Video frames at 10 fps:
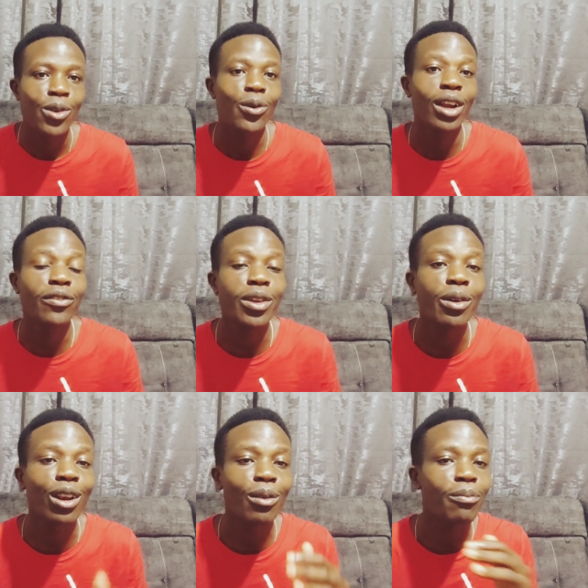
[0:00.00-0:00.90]
one of
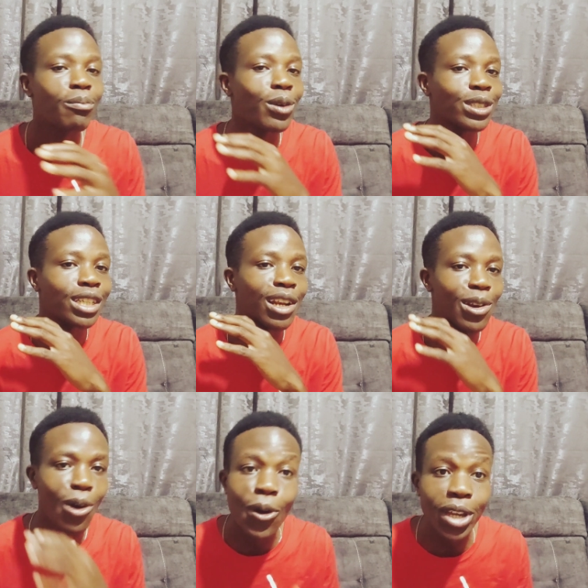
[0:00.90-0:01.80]
the most
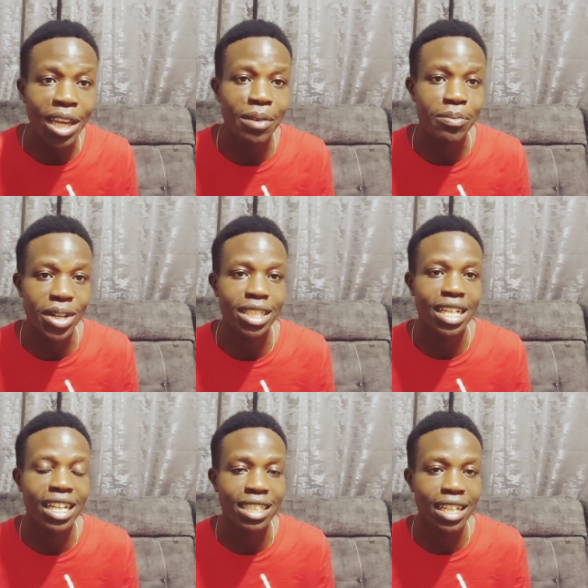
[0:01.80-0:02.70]
low-key
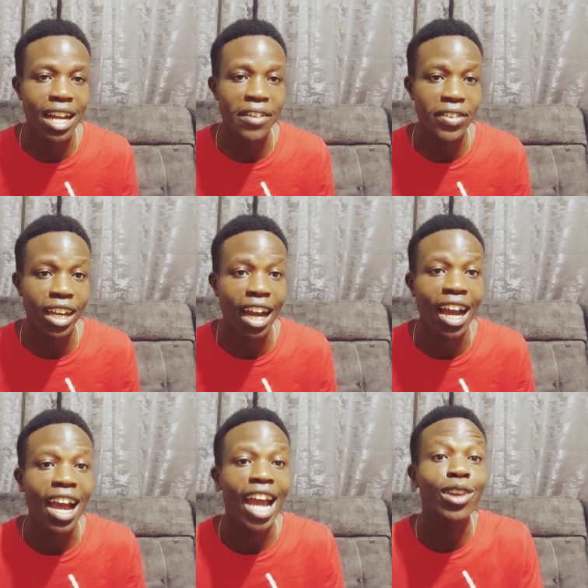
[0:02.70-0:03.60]
presidents in Africa?
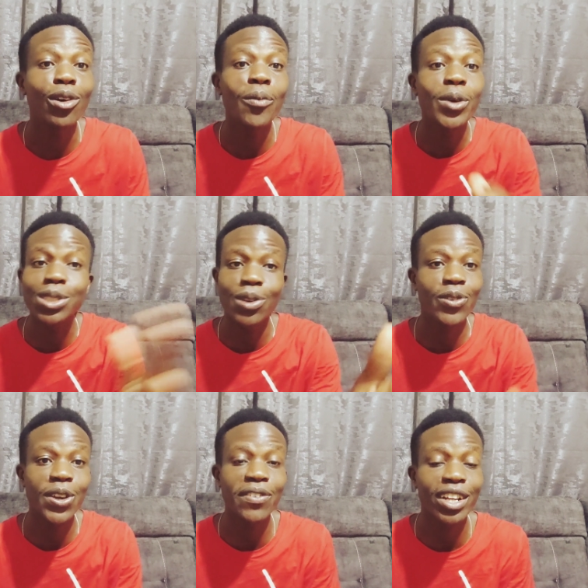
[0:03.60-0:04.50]
I know most
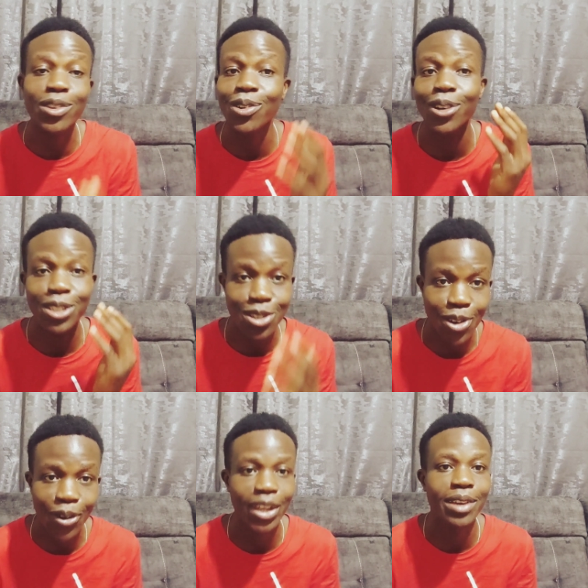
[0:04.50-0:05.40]
of you even do not
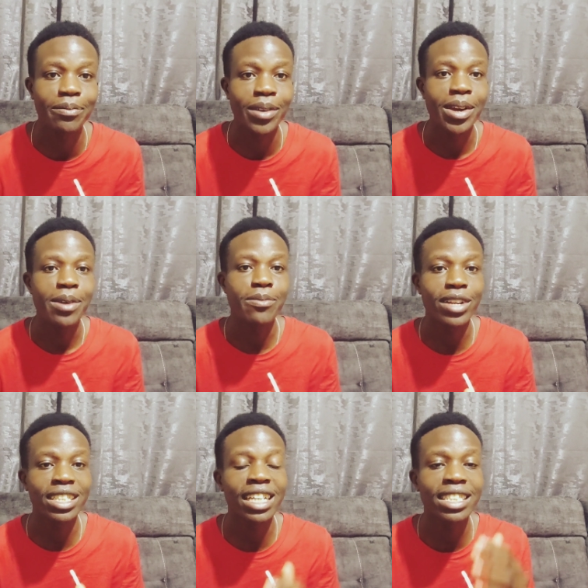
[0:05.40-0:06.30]
know him.
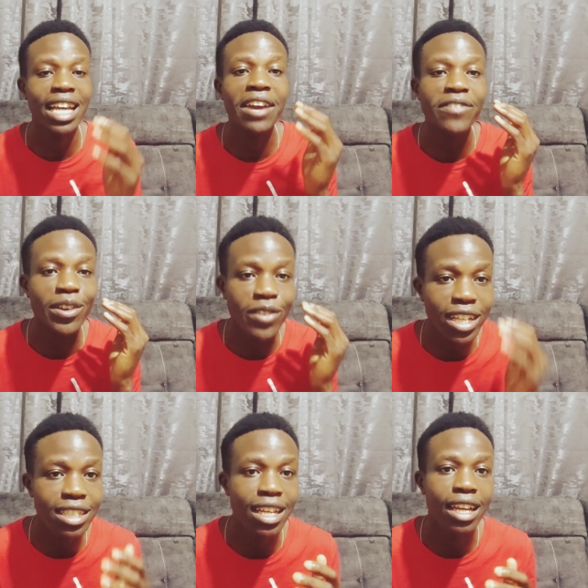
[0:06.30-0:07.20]
President
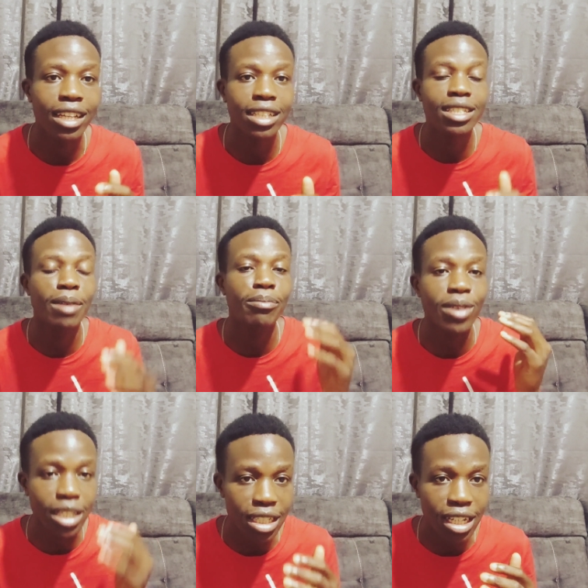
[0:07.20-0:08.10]
Evariste is the
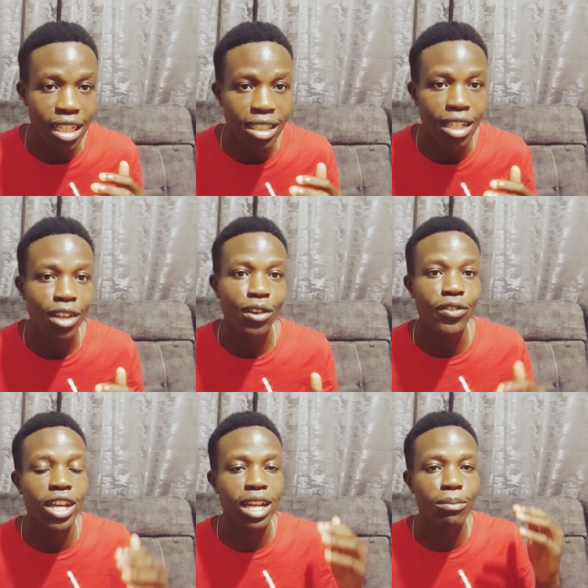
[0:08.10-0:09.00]
president
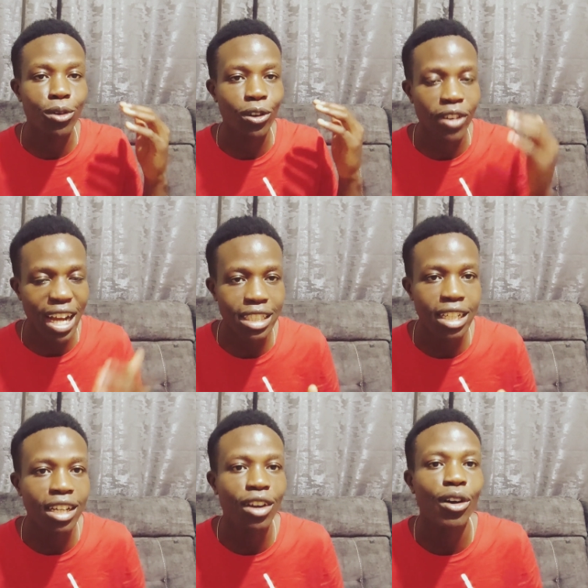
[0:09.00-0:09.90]
of the
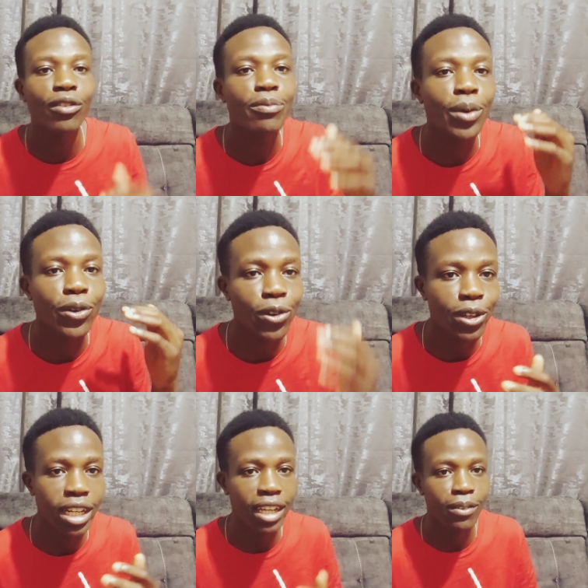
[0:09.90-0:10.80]
Democratic of
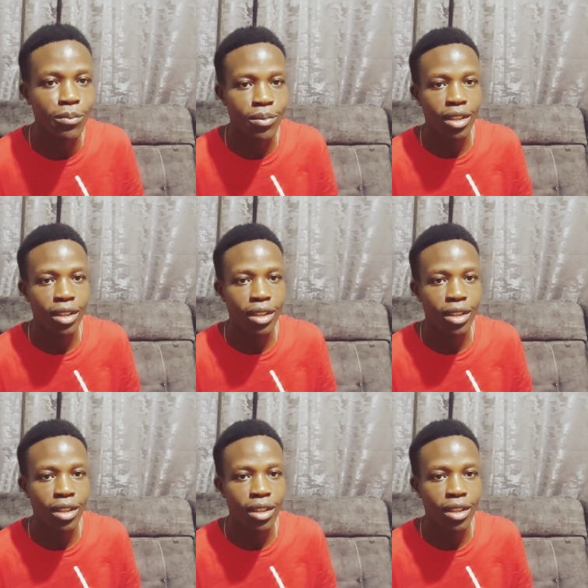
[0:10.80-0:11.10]
Burundi